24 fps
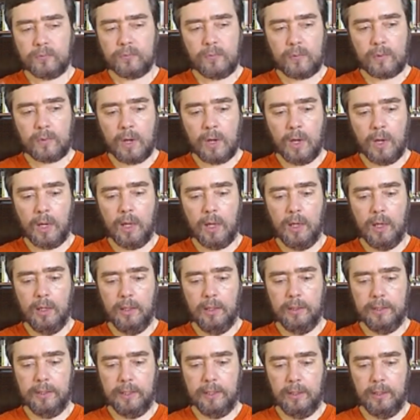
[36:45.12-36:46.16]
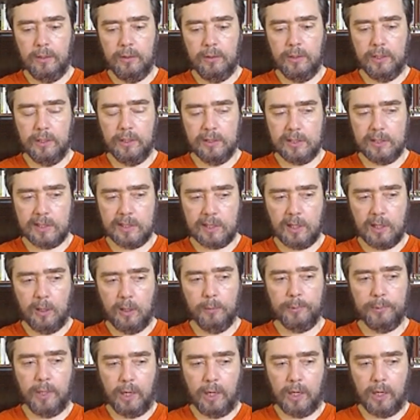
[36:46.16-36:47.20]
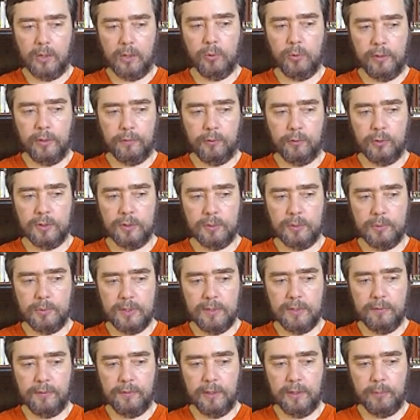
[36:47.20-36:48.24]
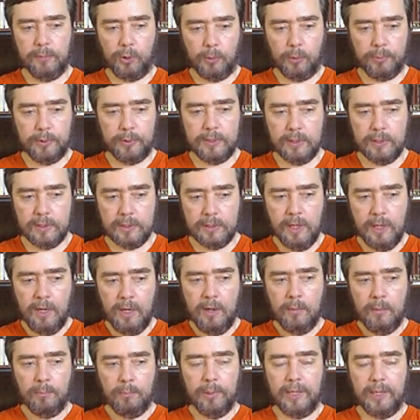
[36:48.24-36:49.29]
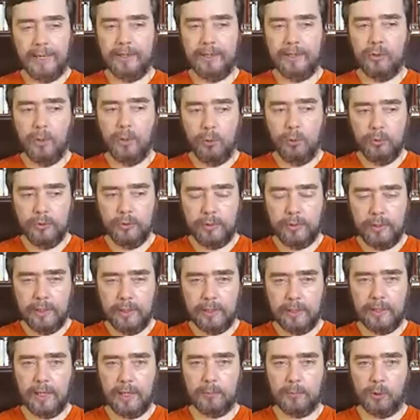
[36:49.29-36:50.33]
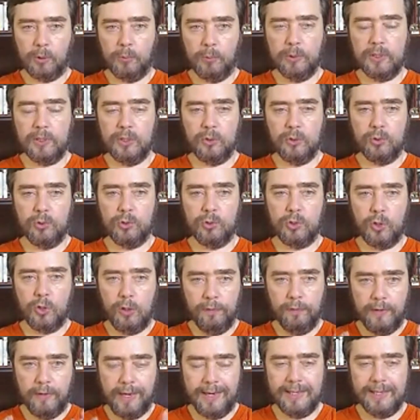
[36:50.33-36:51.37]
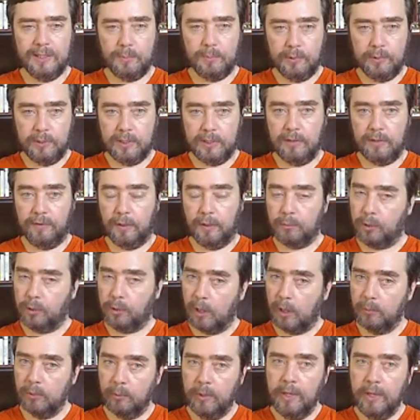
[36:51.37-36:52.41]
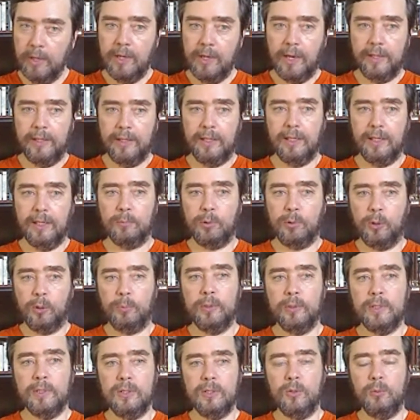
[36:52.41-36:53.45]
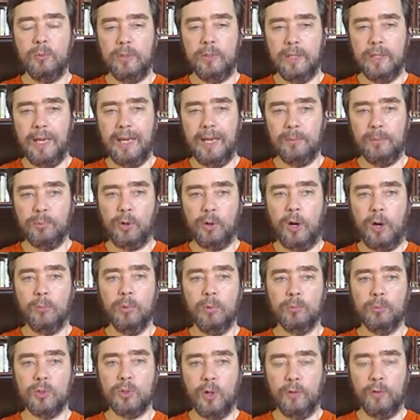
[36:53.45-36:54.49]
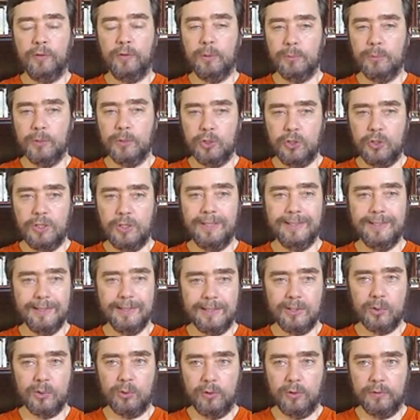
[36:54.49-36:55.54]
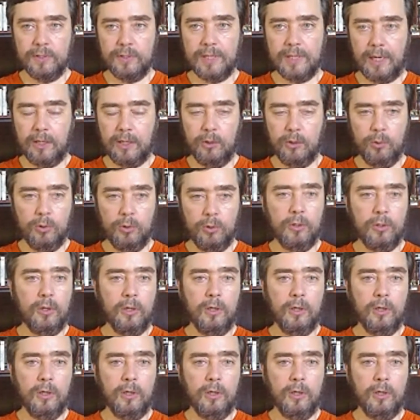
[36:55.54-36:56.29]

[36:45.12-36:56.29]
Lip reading: can sculpt hardware for specific purposes, but I don't think that purpose is to solve a specific problem. I think that purpose is to be a problem-solving machine. It's a sort of second-order